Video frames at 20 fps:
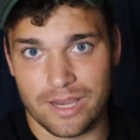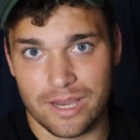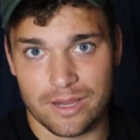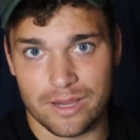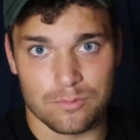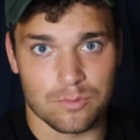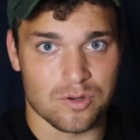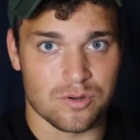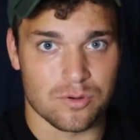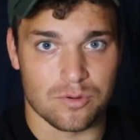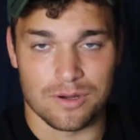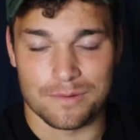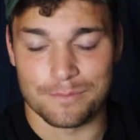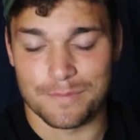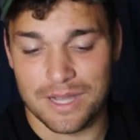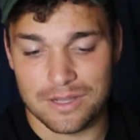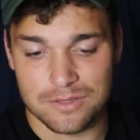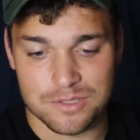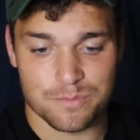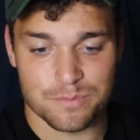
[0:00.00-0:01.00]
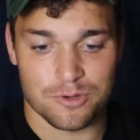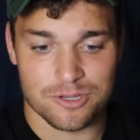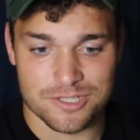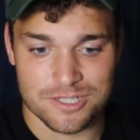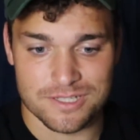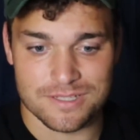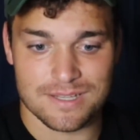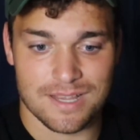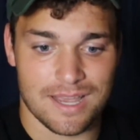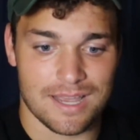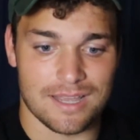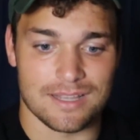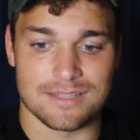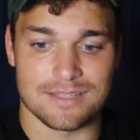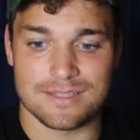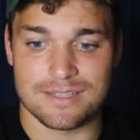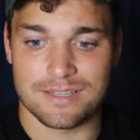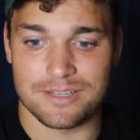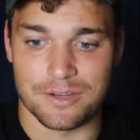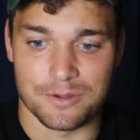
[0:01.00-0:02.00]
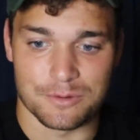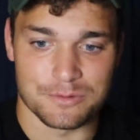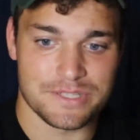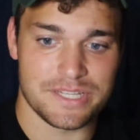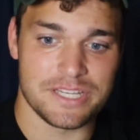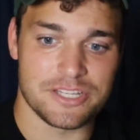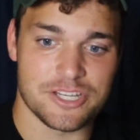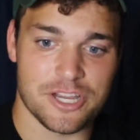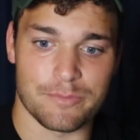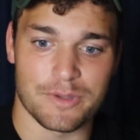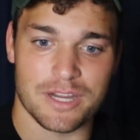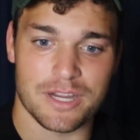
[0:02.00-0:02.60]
Hayward or a Miles Bridges, as T.J.